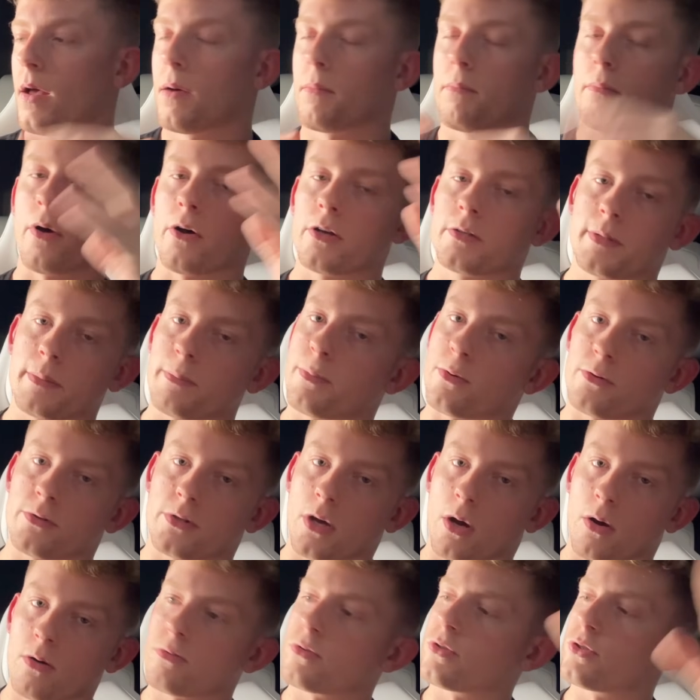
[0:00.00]
Most people
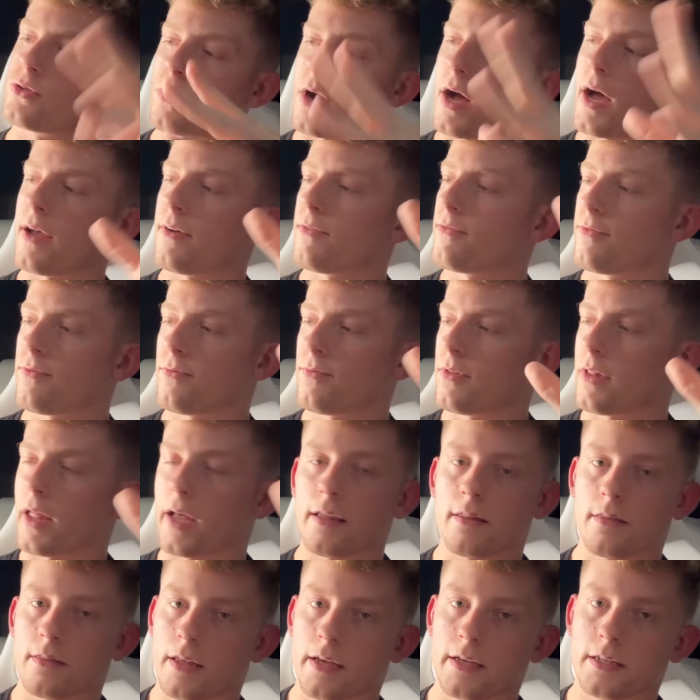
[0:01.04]
don't drive
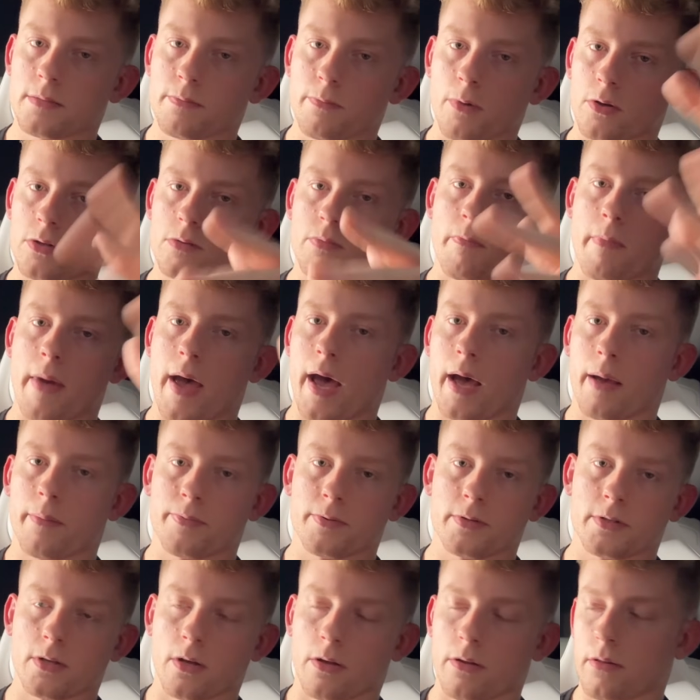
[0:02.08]
like this. Most
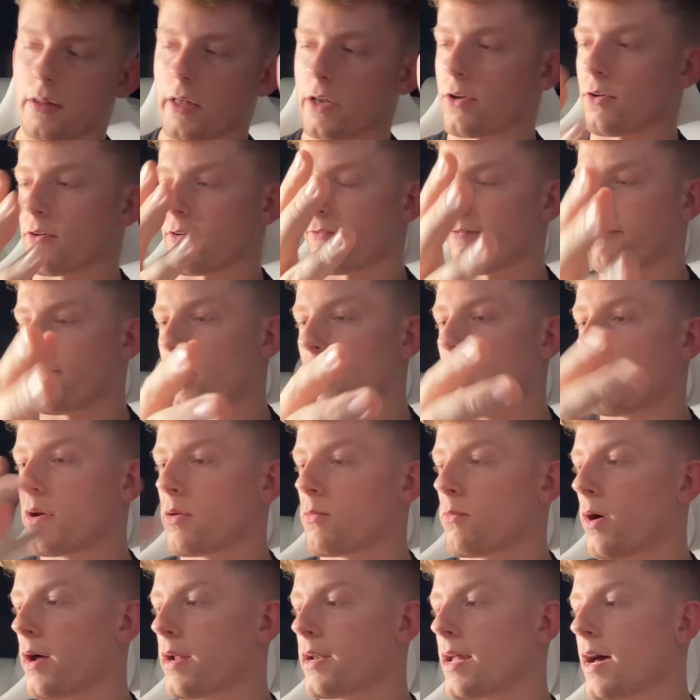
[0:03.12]
maps on like your phone
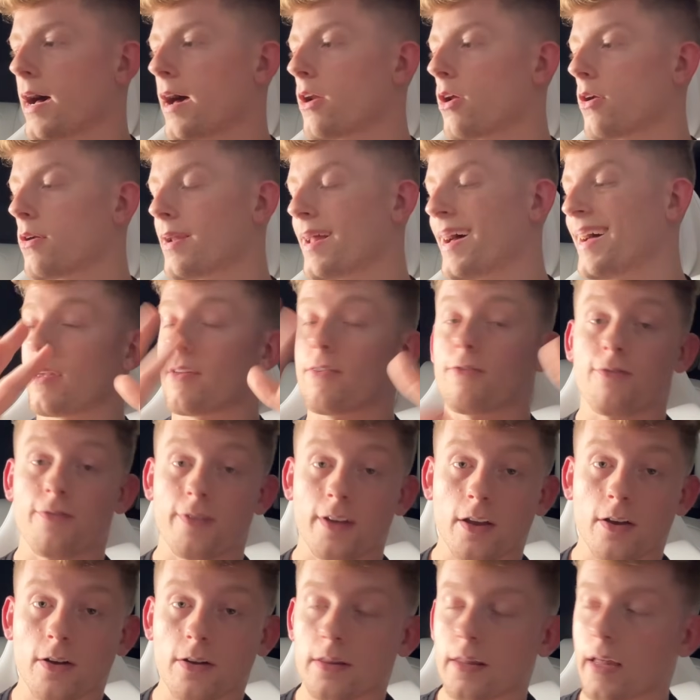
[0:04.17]
and whatnot are not
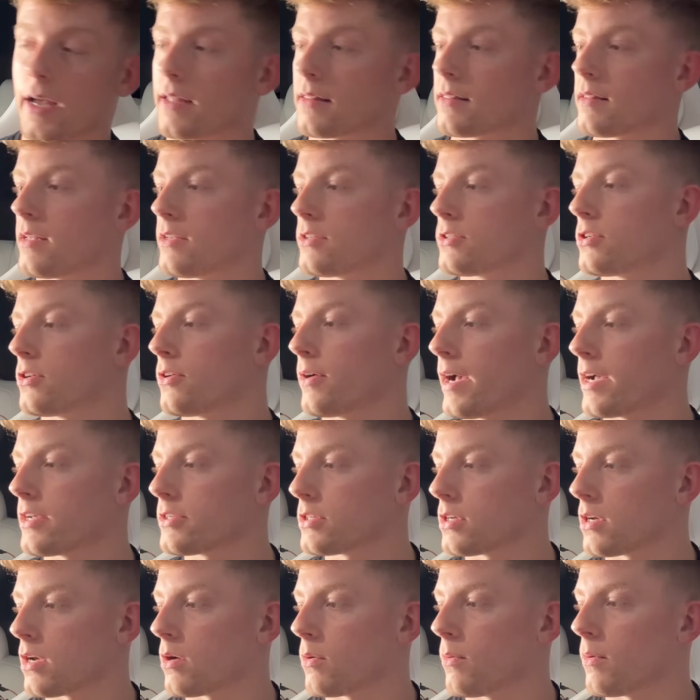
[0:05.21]
configured like this. So you're
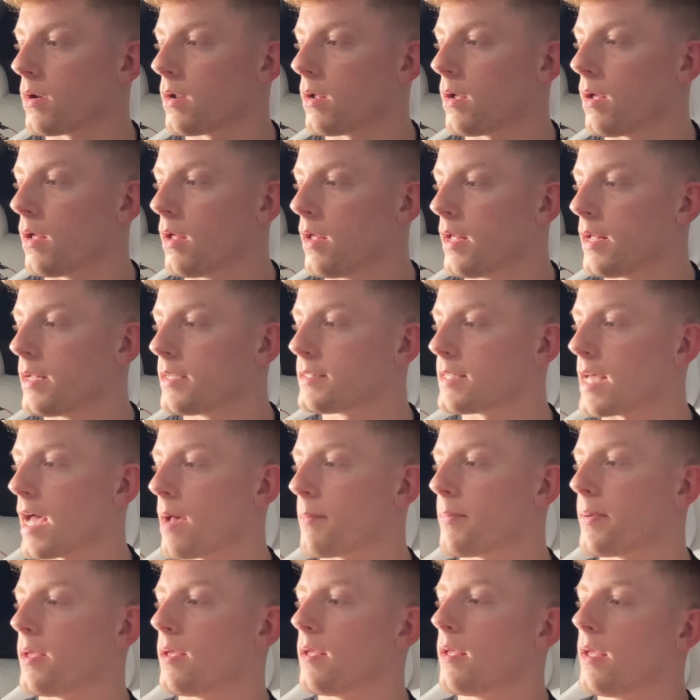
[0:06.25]
actually going to want to
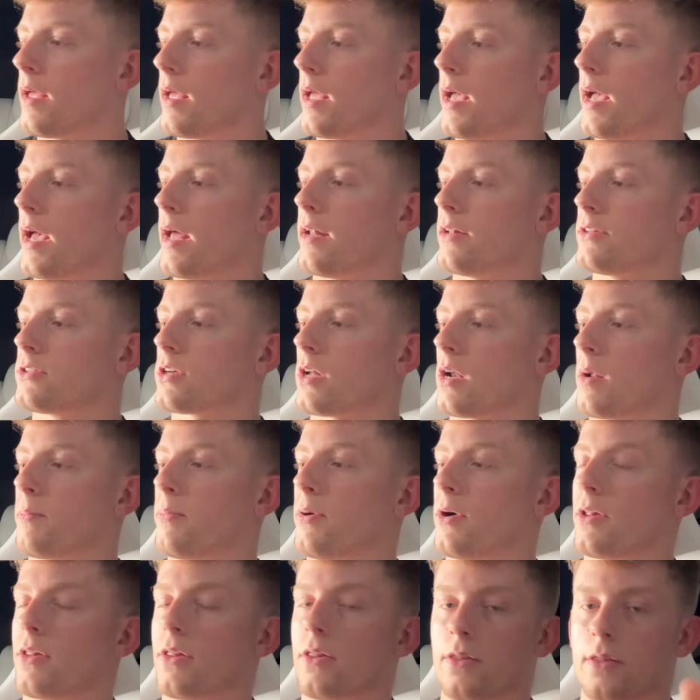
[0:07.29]
tap it and it's going to
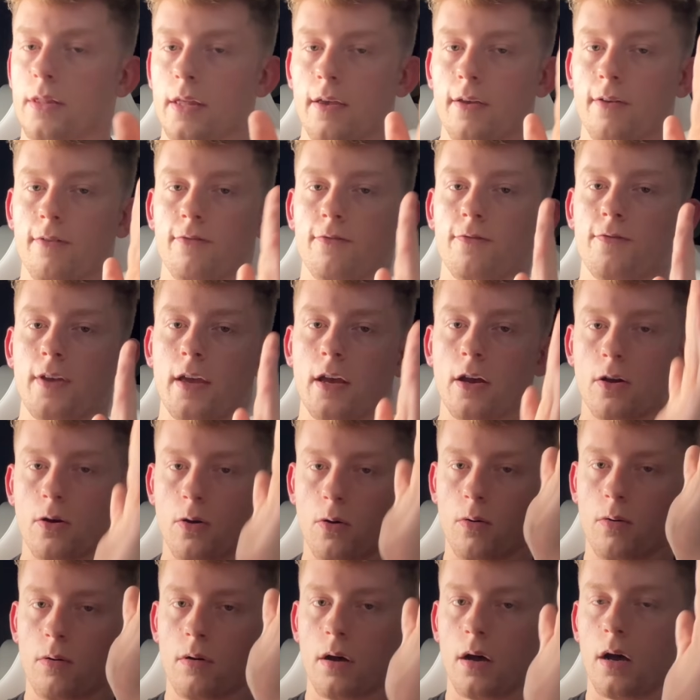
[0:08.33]
put the
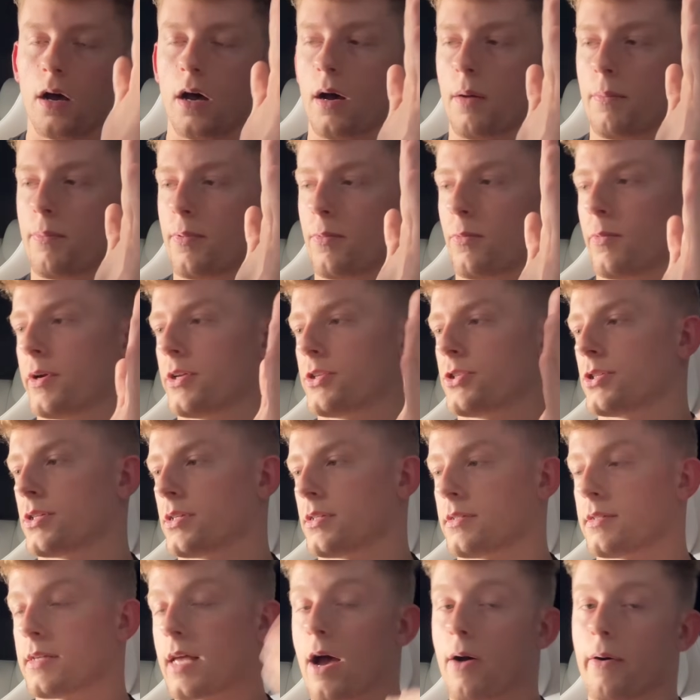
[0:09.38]
vehicle up, which
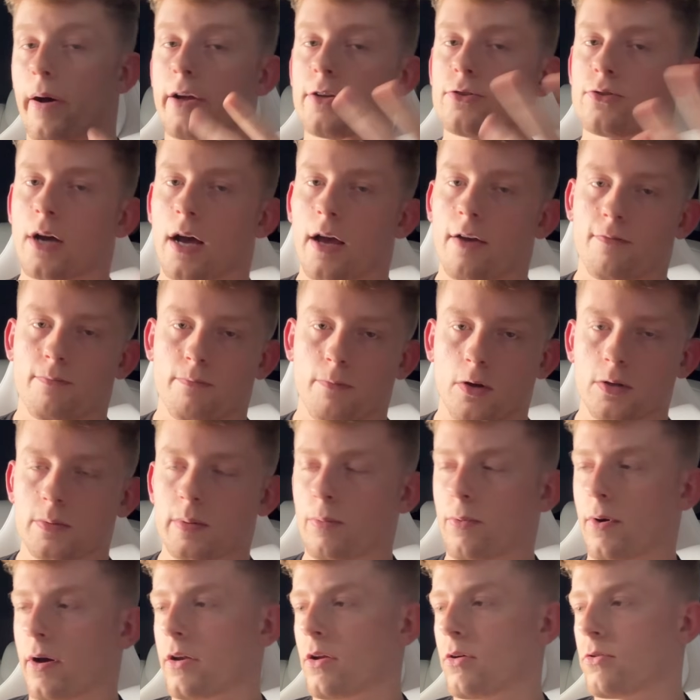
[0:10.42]
is how I drive. Most
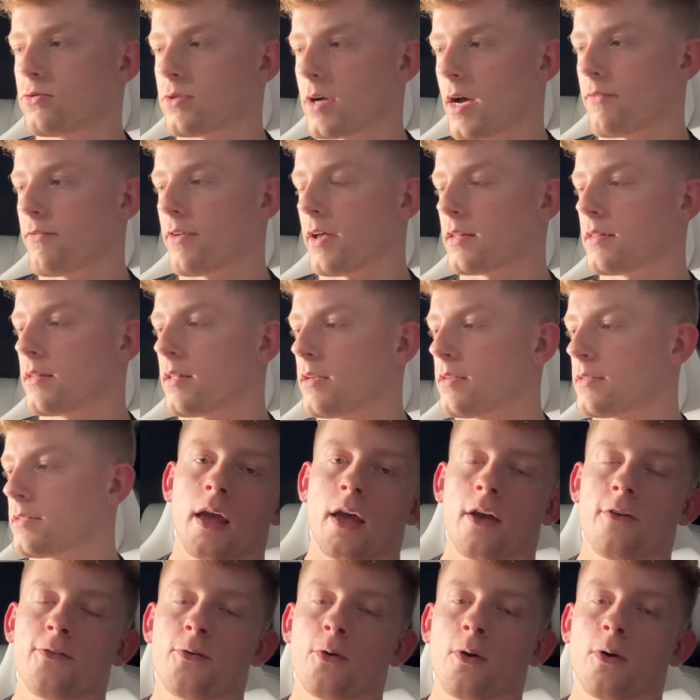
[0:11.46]
people I know drive like this. If you